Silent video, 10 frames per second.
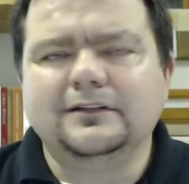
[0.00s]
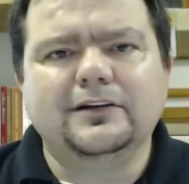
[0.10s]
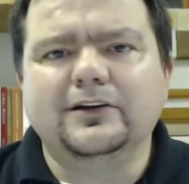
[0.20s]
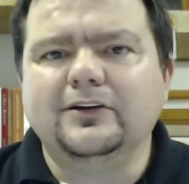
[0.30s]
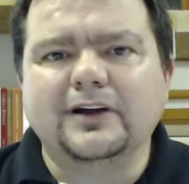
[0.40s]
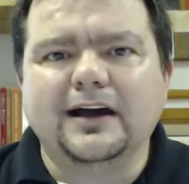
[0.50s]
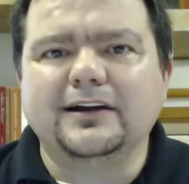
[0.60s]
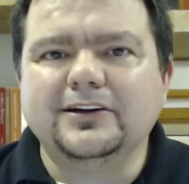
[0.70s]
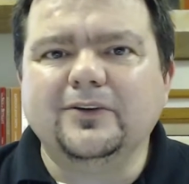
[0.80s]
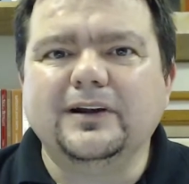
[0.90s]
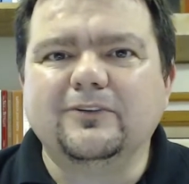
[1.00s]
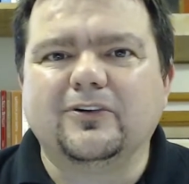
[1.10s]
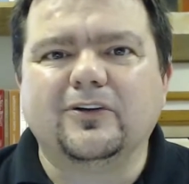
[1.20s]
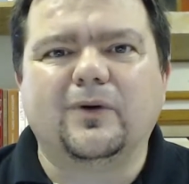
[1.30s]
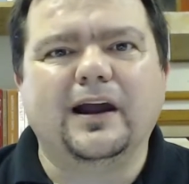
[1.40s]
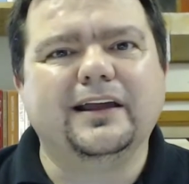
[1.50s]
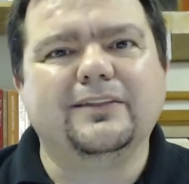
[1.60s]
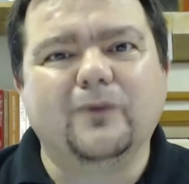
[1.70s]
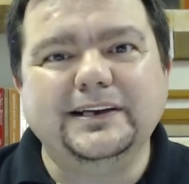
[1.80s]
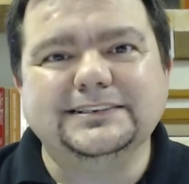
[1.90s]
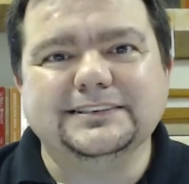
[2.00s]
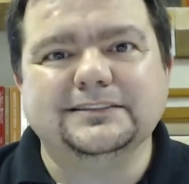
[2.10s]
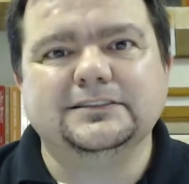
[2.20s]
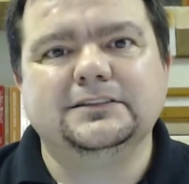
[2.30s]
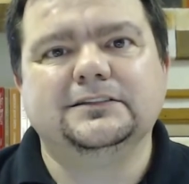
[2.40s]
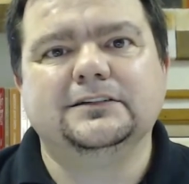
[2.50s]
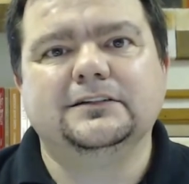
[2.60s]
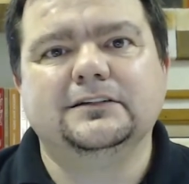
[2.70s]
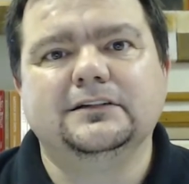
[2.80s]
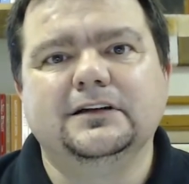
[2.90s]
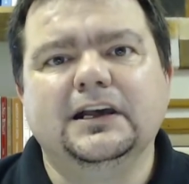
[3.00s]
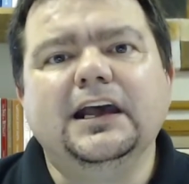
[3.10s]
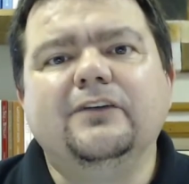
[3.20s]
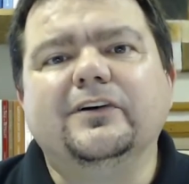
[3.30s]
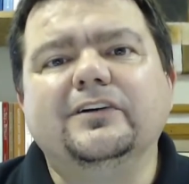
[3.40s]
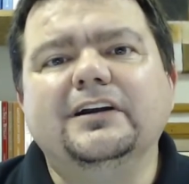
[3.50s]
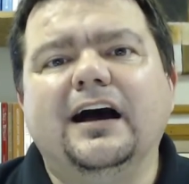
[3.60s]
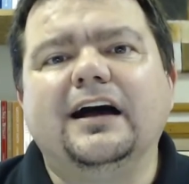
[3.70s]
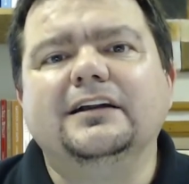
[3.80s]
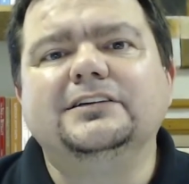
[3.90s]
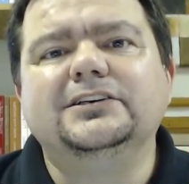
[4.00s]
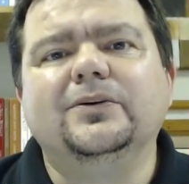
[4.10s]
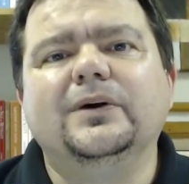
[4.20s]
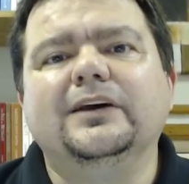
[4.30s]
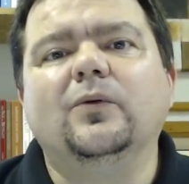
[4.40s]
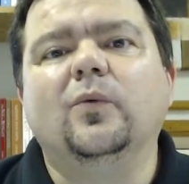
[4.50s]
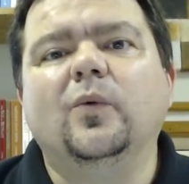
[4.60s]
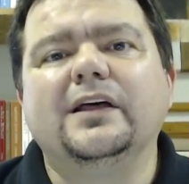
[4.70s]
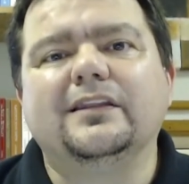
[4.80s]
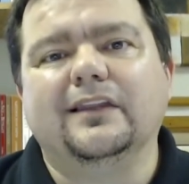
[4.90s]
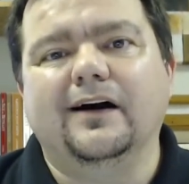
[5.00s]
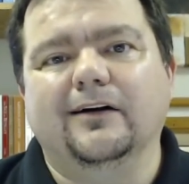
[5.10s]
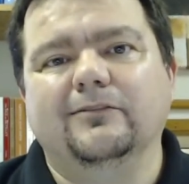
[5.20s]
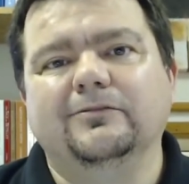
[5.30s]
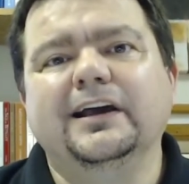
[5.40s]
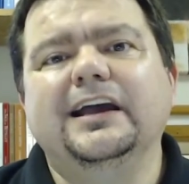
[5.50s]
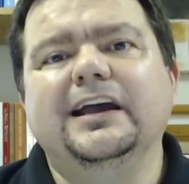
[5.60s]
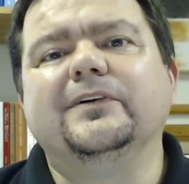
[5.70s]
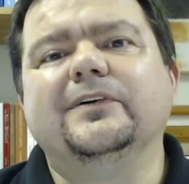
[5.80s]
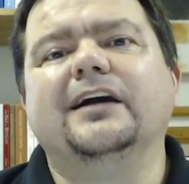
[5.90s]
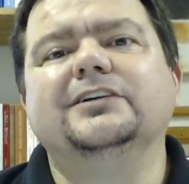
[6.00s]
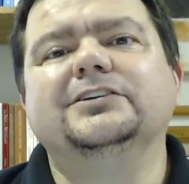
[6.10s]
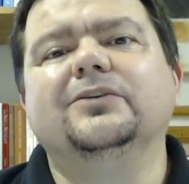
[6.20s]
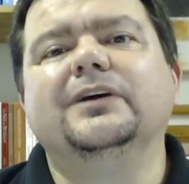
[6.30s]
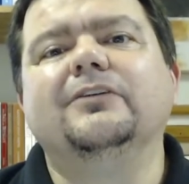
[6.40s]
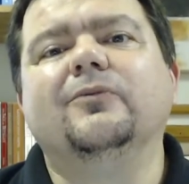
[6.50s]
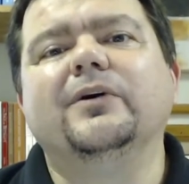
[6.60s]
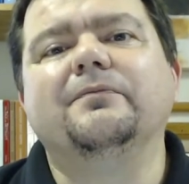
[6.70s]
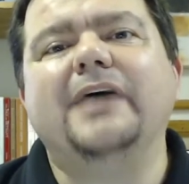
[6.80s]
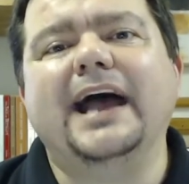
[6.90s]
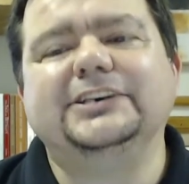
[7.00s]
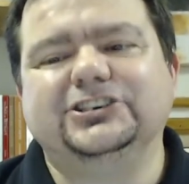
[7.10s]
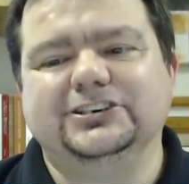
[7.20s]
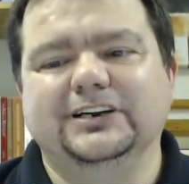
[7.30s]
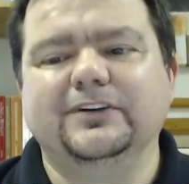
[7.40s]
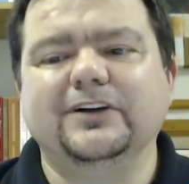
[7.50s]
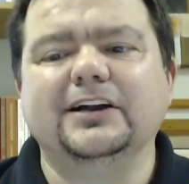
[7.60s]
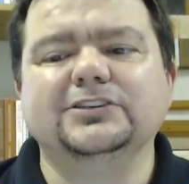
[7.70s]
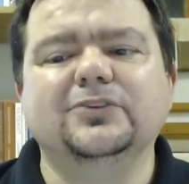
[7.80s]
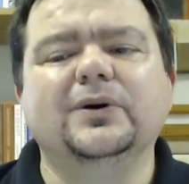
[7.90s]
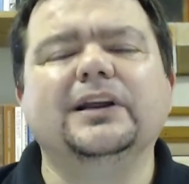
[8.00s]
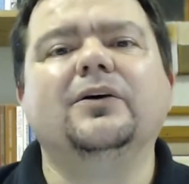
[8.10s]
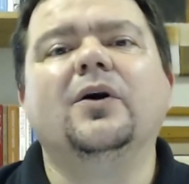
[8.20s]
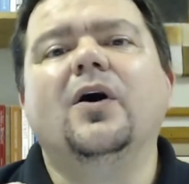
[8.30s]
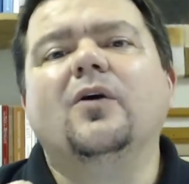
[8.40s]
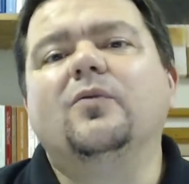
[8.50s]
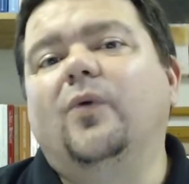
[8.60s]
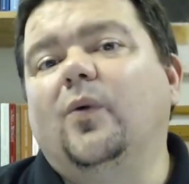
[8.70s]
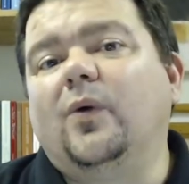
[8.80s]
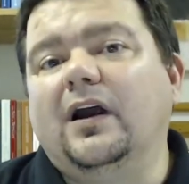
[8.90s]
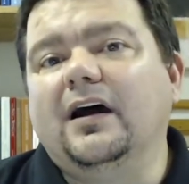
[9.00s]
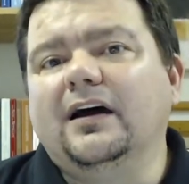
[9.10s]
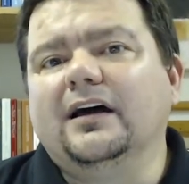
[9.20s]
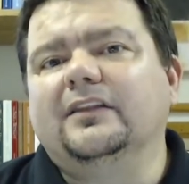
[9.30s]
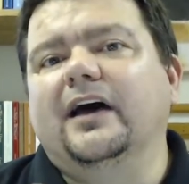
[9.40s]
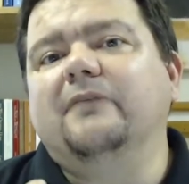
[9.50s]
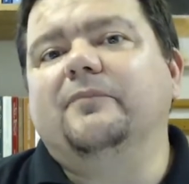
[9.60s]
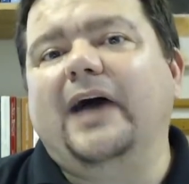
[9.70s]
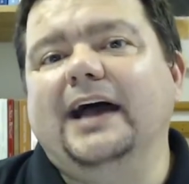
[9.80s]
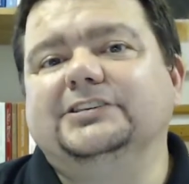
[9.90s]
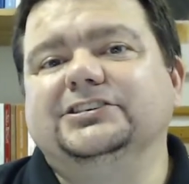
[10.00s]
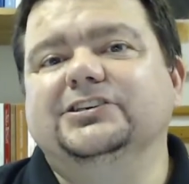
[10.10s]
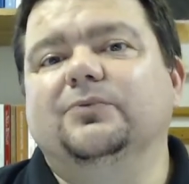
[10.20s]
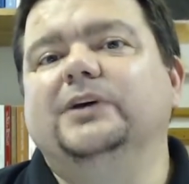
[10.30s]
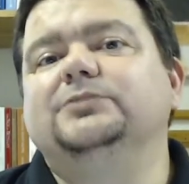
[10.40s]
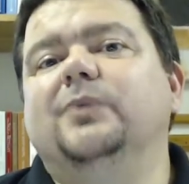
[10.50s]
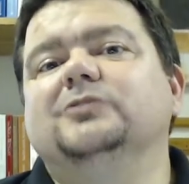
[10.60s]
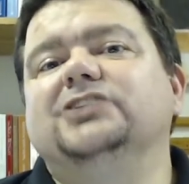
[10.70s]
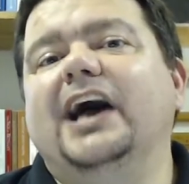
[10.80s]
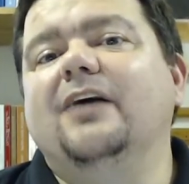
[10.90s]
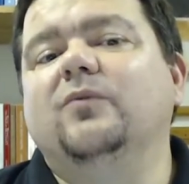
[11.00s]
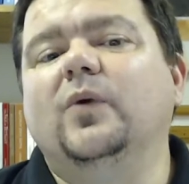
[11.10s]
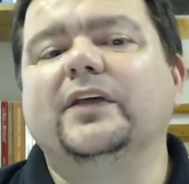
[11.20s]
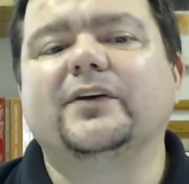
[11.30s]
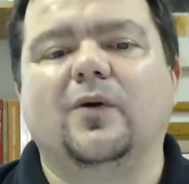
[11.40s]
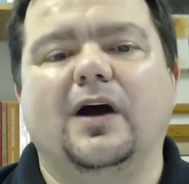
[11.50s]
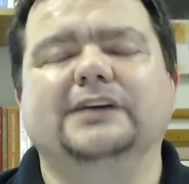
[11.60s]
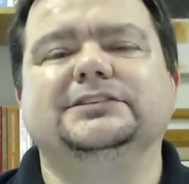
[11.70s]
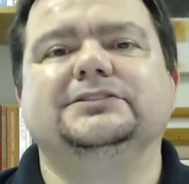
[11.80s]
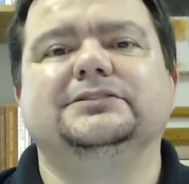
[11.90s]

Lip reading: you're not doing it for the right reason. If you're not doing it with love, if you're not doing it with passion, if you're not doing it for that passion that we're supposed to have with Christ,